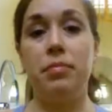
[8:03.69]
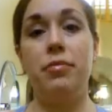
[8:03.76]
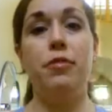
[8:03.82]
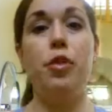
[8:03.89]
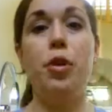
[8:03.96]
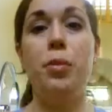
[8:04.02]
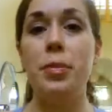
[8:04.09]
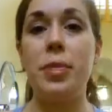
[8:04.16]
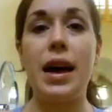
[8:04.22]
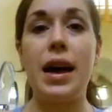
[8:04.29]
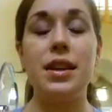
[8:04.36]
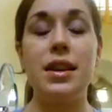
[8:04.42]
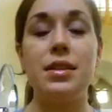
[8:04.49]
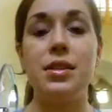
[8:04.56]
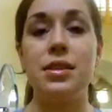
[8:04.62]
form the
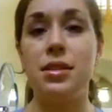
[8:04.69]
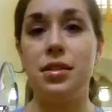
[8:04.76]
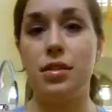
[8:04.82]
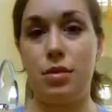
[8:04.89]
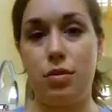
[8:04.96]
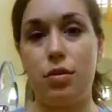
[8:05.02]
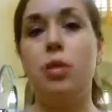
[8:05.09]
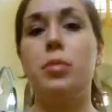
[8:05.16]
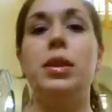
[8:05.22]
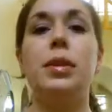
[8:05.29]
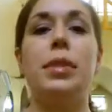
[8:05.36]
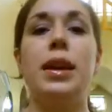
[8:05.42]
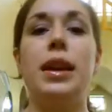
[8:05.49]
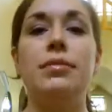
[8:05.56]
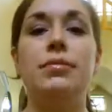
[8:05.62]
patties, throw them in the
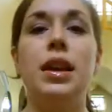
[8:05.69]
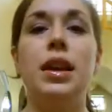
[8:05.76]
pan.